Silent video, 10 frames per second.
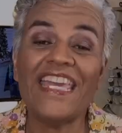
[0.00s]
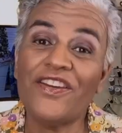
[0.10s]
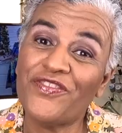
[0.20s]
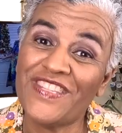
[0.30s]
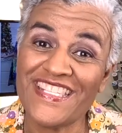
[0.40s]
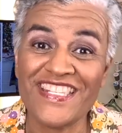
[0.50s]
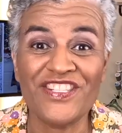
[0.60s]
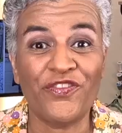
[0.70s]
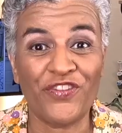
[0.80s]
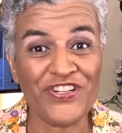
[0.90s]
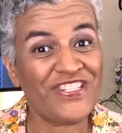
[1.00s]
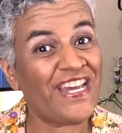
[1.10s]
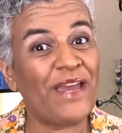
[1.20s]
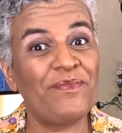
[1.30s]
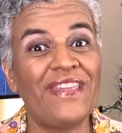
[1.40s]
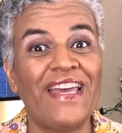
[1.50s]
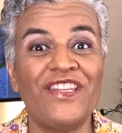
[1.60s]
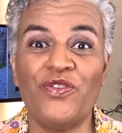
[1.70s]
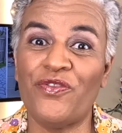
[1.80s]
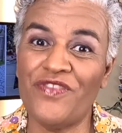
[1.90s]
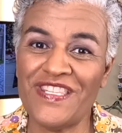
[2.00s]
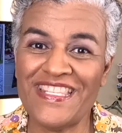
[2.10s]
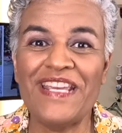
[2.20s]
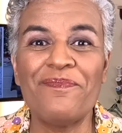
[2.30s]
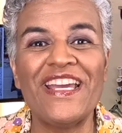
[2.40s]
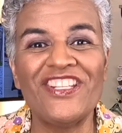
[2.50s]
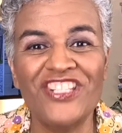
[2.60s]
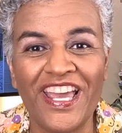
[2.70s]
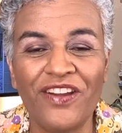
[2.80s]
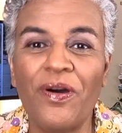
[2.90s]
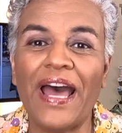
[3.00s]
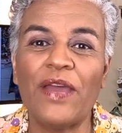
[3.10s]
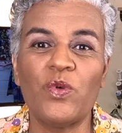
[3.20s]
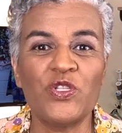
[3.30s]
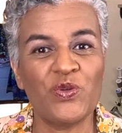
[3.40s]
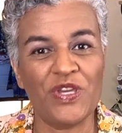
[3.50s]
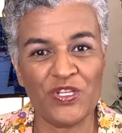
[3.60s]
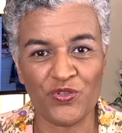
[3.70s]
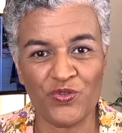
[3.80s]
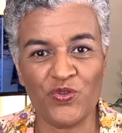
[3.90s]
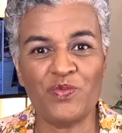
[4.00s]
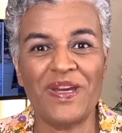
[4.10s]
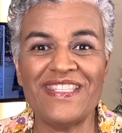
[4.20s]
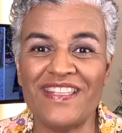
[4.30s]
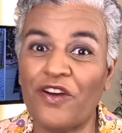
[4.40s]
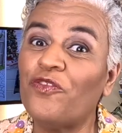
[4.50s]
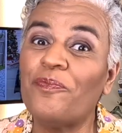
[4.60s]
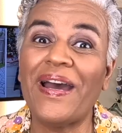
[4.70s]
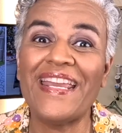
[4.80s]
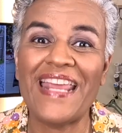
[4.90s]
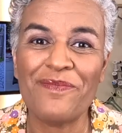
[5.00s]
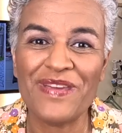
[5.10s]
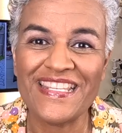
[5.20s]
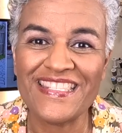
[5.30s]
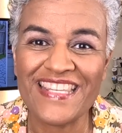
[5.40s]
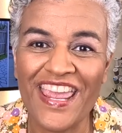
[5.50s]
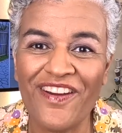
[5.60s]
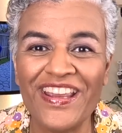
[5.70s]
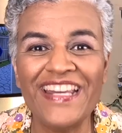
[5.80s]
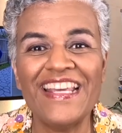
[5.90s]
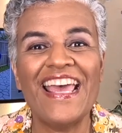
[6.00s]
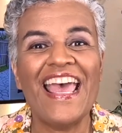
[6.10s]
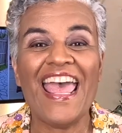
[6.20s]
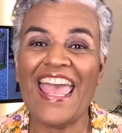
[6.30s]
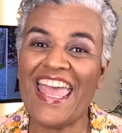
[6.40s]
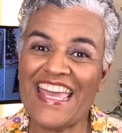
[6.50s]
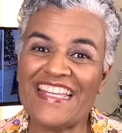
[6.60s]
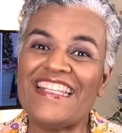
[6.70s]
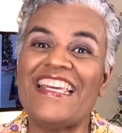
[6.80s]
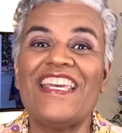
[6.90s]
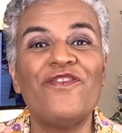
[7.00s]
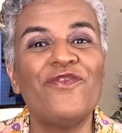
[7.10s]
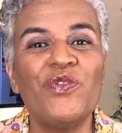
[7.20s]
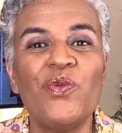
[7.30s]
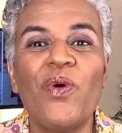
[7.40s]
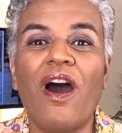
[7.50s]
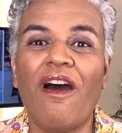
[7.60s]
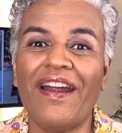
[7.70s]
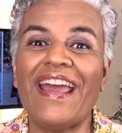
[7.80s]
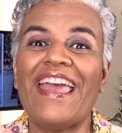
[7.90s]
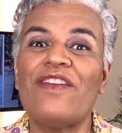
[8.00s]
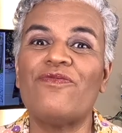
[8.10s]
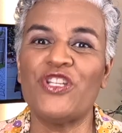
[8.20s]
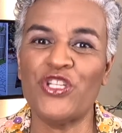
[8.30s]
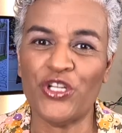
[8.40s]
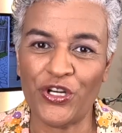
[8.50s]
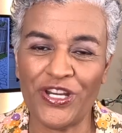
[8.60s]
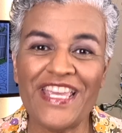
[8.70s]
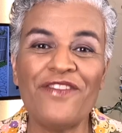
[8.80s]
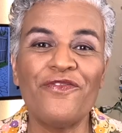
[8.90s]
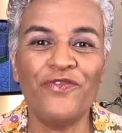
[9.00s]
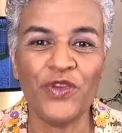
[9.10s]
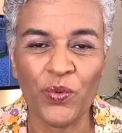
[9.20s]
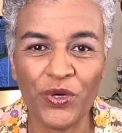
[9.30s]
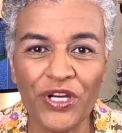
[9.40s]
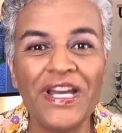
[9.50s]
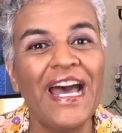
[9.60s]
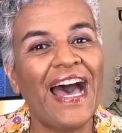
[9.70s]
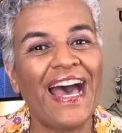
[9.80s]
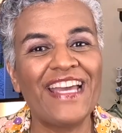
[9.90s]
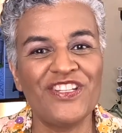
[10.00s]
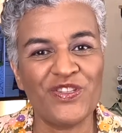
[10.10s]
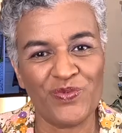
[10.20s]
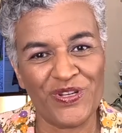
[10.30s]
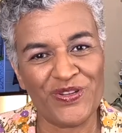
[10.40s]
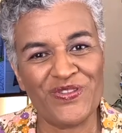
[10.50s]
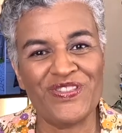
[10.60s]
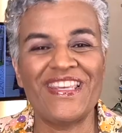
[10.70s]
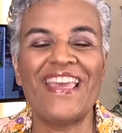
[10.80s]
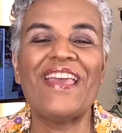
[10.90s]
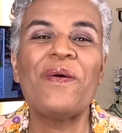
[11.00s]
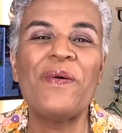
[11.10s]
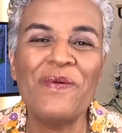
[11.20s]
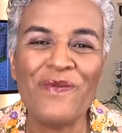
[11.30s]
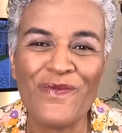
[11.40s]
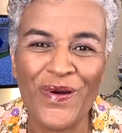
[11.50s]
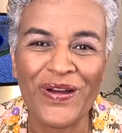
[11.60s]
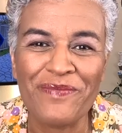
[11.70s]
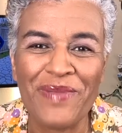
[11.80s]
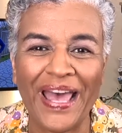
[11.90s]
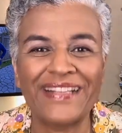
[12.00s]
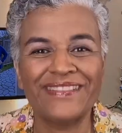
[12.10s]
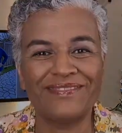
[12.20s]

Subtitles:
If this is the first time that you're visiting my channel, I want to introduce myself. My name is Karen, and if you are a returning viewer, I just wanted to say welcome back.